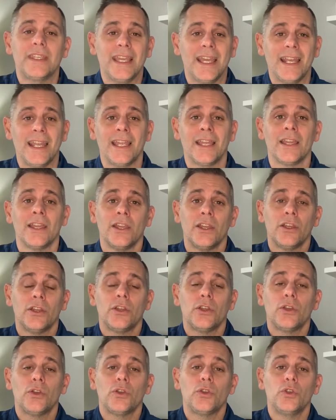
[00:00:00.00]
getting
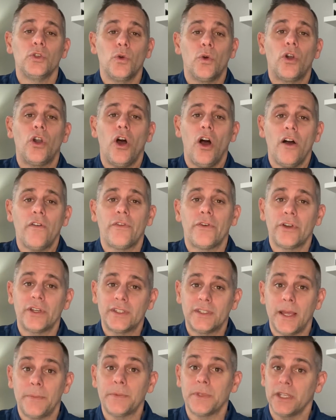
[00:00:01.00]
your offer
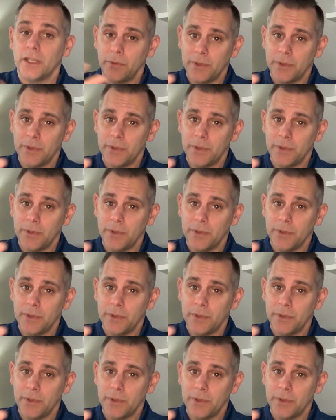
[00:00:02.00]
accepted?